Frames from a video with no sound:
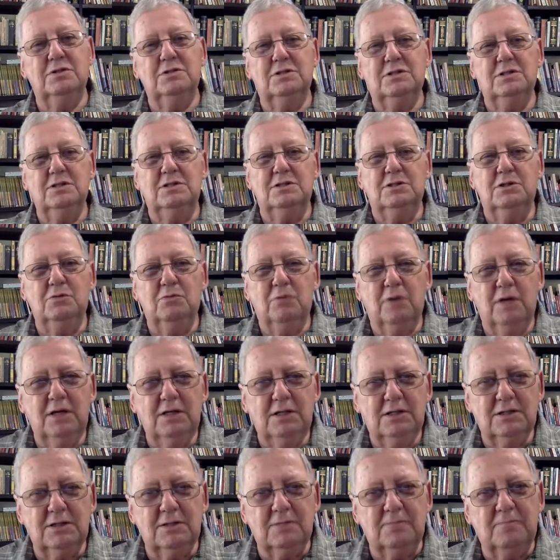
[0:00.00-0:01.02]

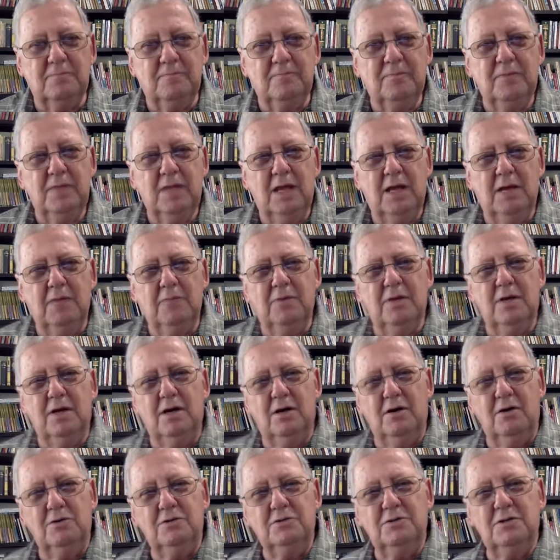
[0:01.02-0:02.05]
situation. And
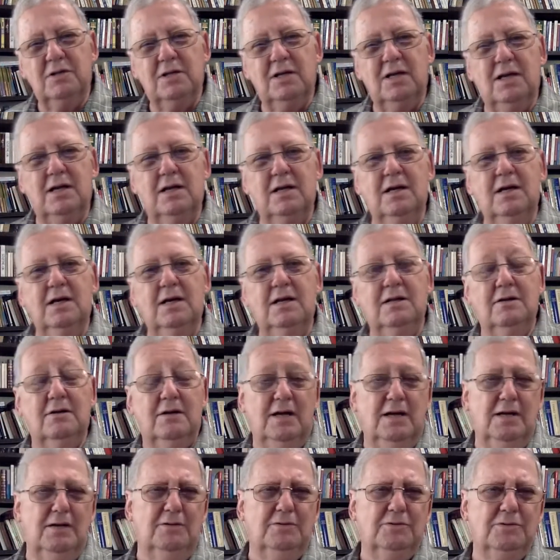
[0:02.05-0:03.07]
because of that, their
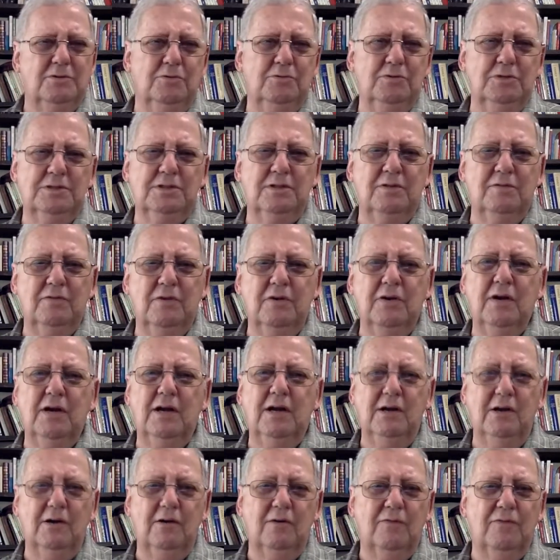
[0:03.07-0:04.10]
counsel wasn't very
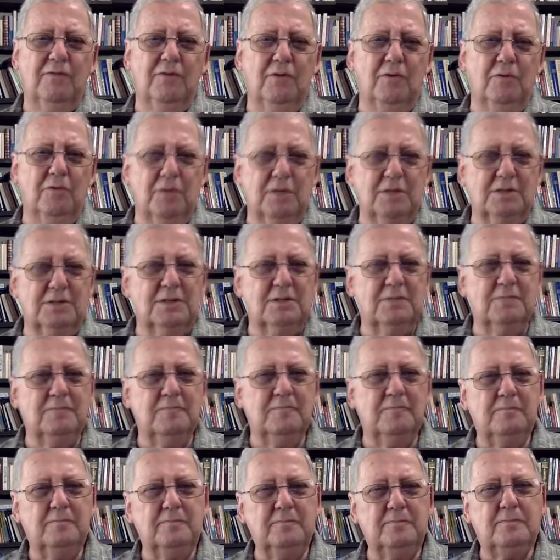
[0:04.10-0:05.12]
helpful, was it?
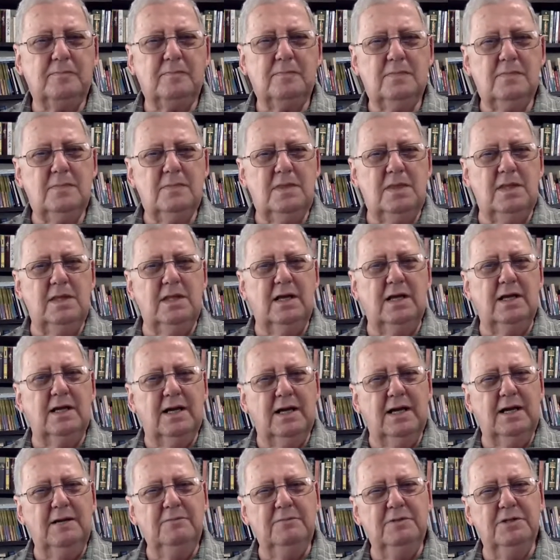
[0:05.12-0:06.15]
They
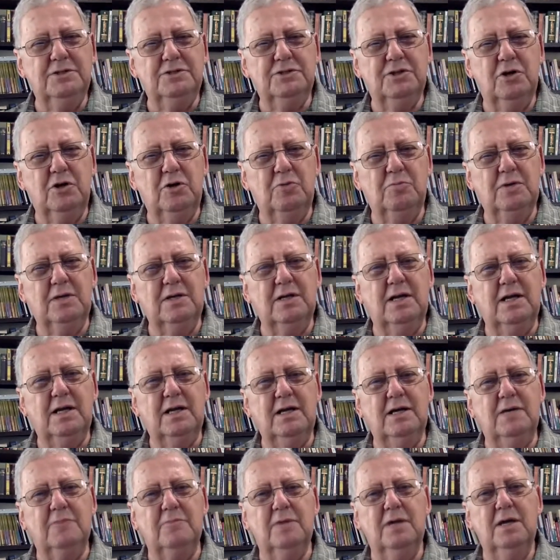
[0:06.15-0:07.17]
came to Job and they
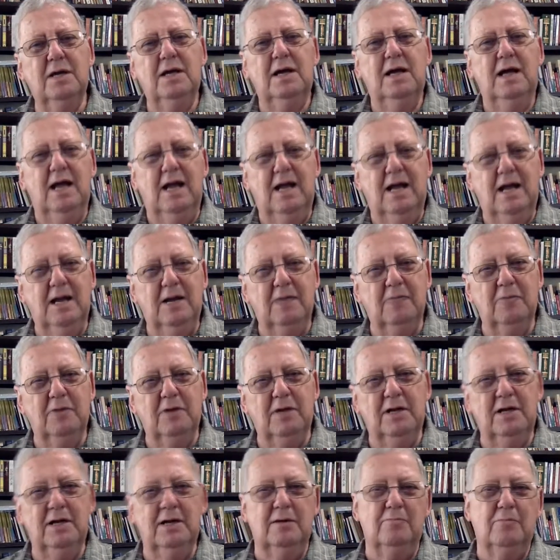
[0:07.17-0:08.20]
kept
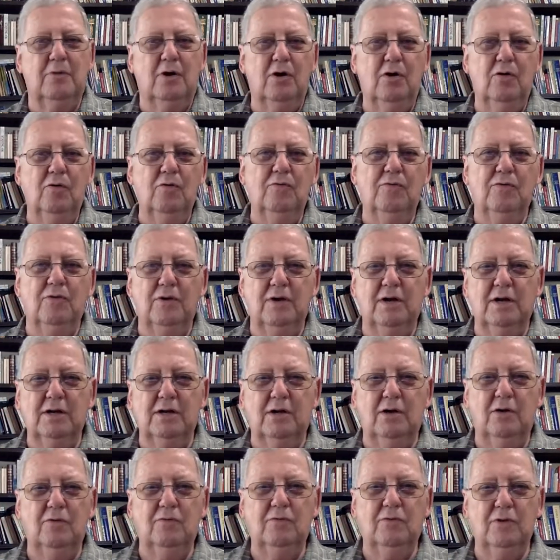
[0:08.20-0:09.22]
hammering him over and
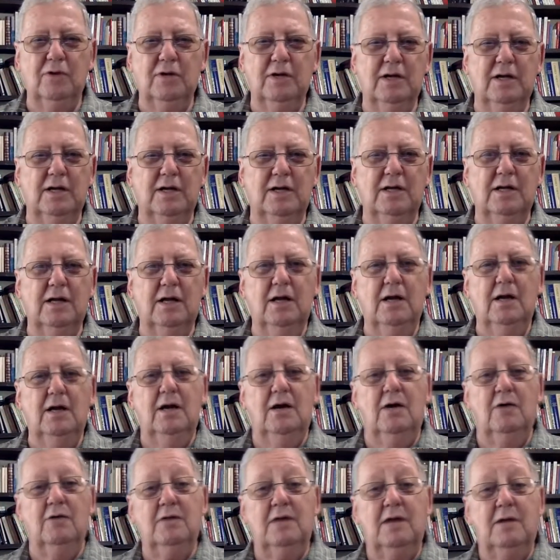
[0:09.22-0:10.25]
over again
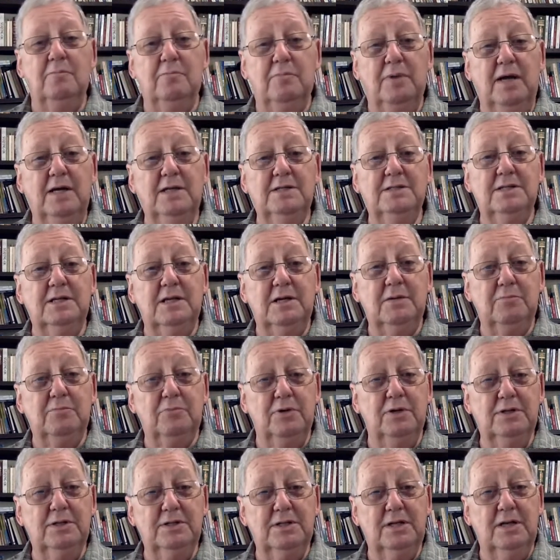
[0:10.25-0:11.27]
on that basic
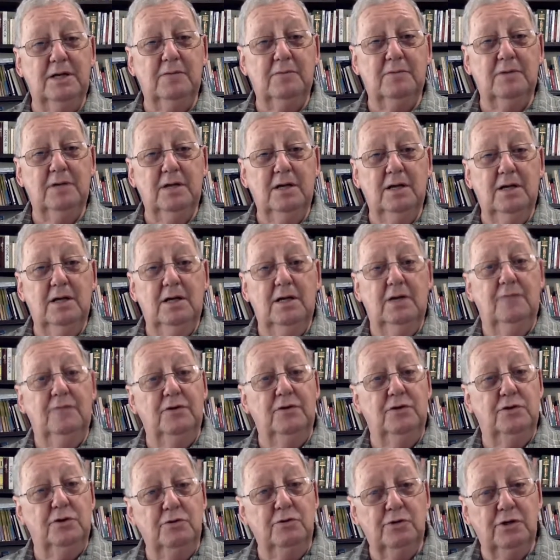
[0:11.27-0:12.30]
precept: if you
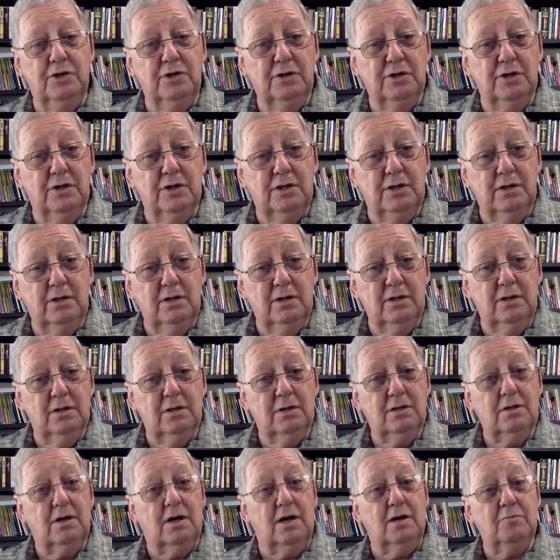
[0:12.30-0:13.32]
do good,
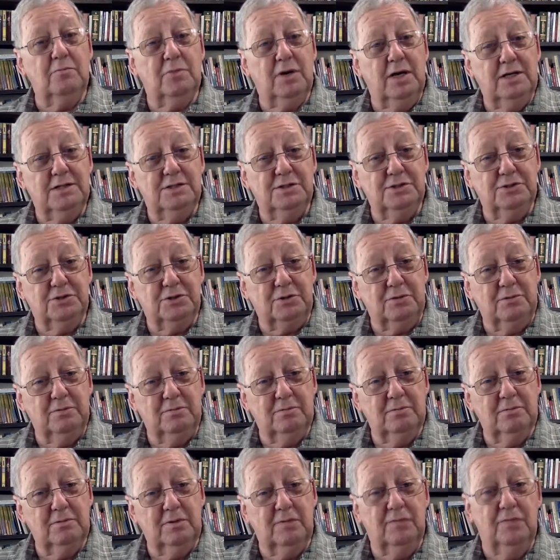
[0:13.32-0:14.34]
God blesses you.
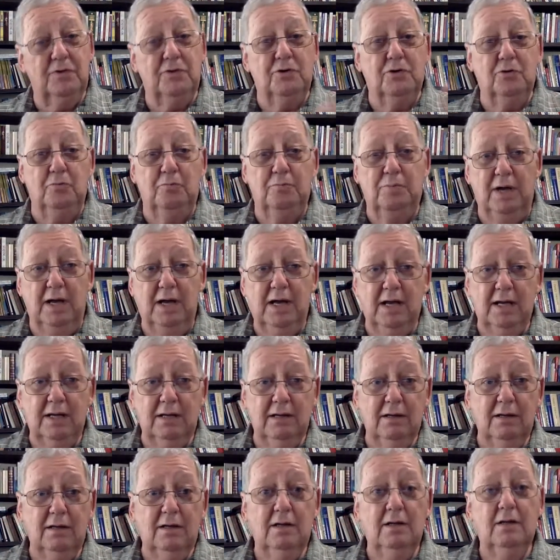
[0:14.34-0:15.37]
If you do bad,
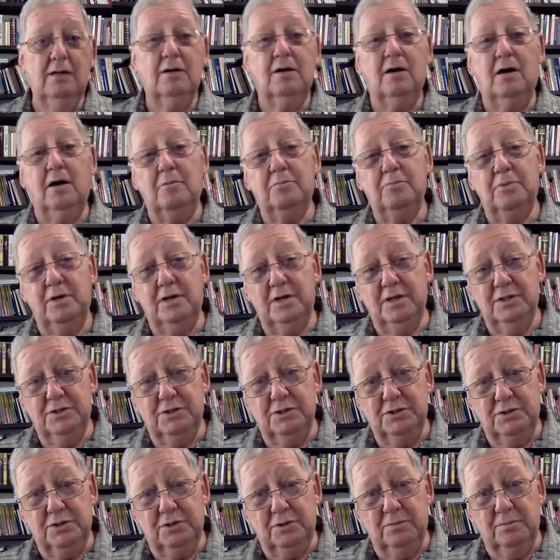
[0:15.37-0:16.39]
God
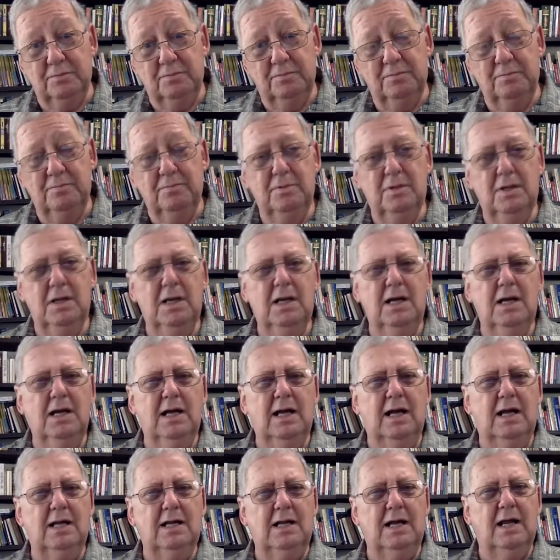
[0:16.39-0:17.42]
punishes you.
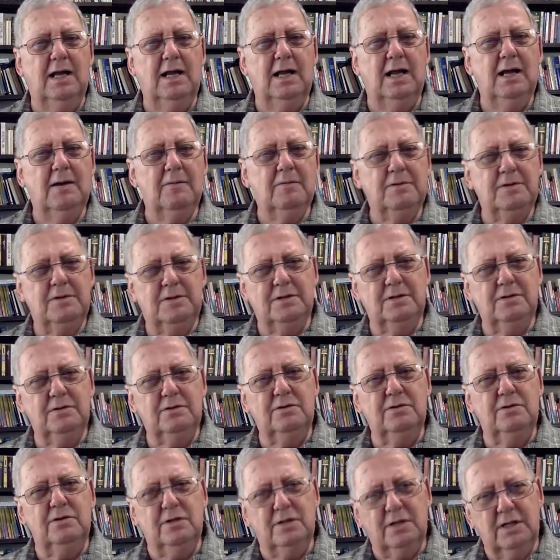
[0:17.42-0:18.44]
And they kept
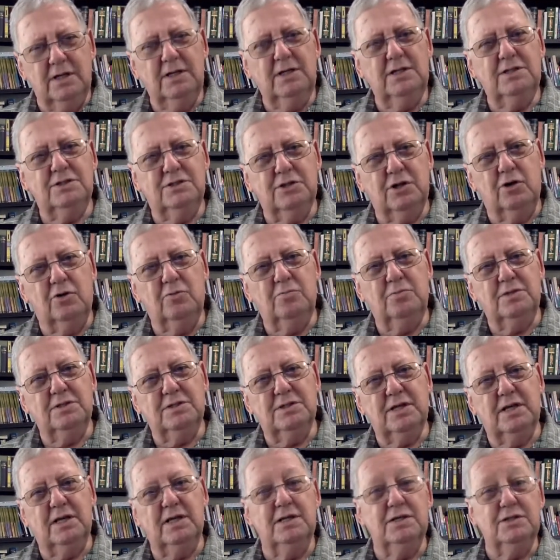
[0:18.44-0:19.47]
looking at Job and
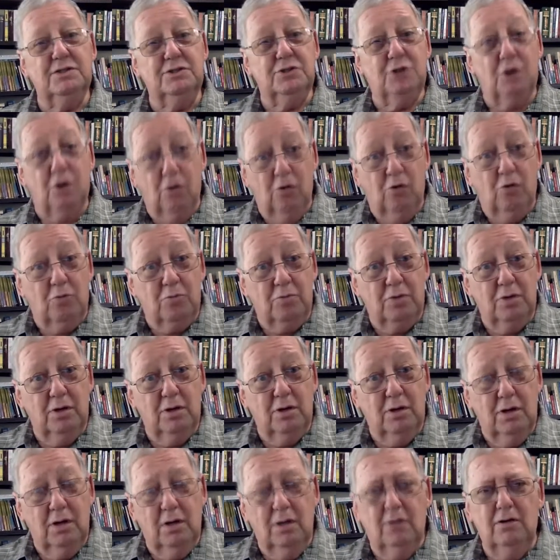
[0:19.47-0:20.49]
saying, Job,
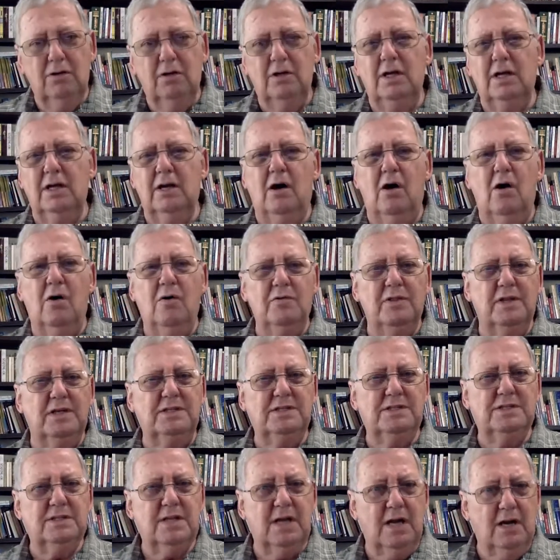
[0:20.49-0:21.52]
look at all
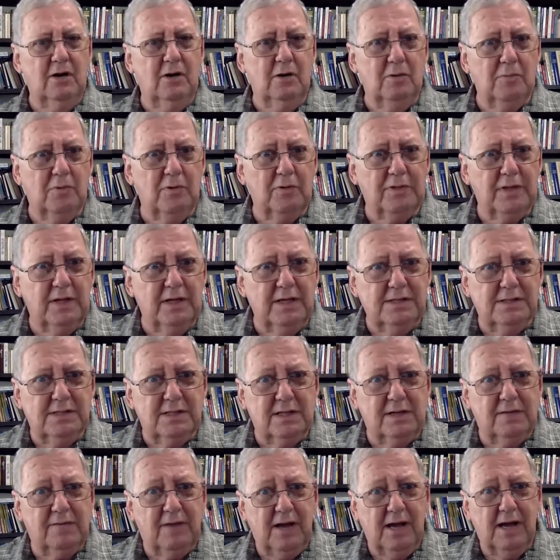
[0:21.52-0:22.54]
these terrible things that
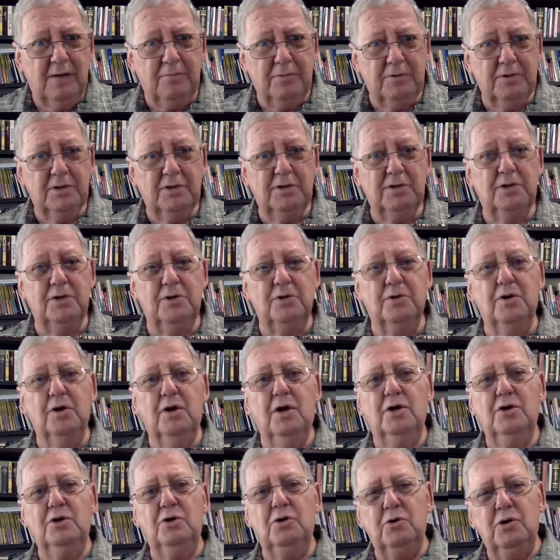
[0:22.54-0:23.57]
have happened to you.
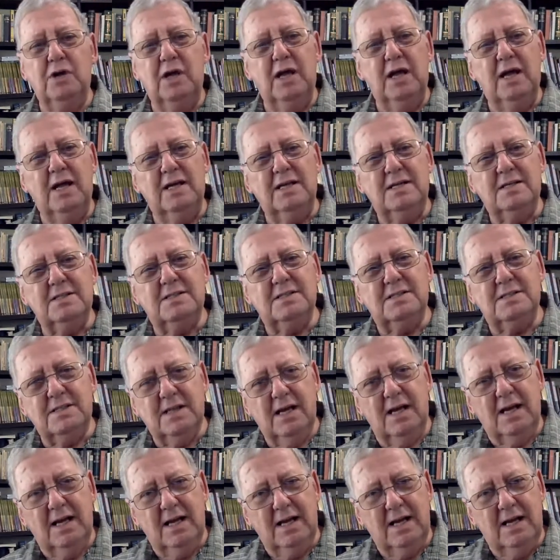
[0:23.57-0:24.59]
You can't
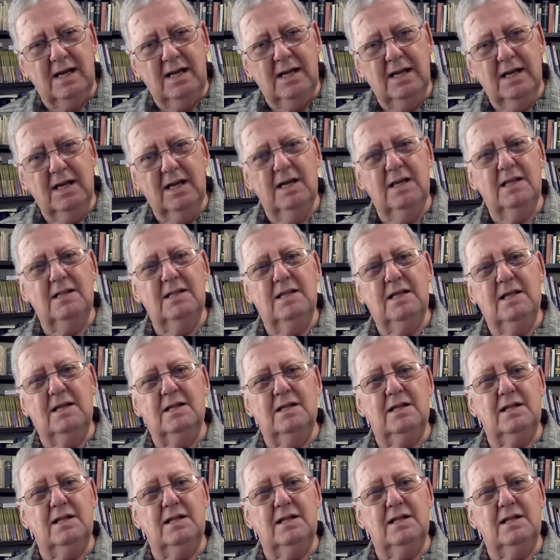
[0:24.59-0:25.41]
say that